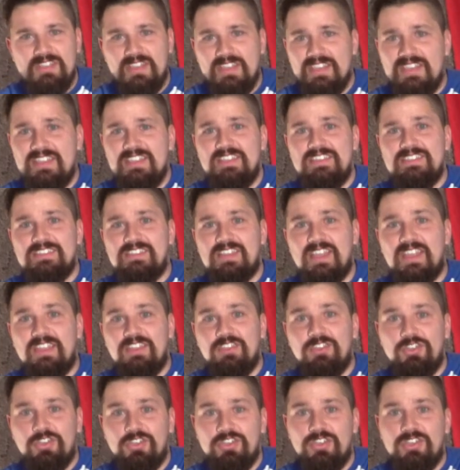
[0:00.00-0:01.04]
is a
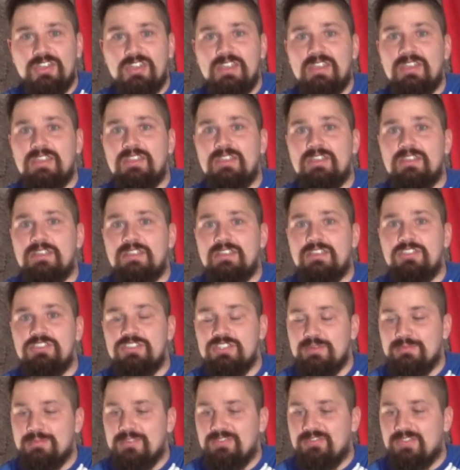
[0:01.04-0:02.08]
good
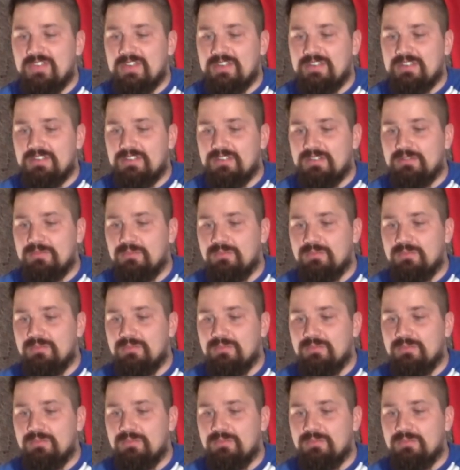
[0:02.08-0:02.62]
gym defender.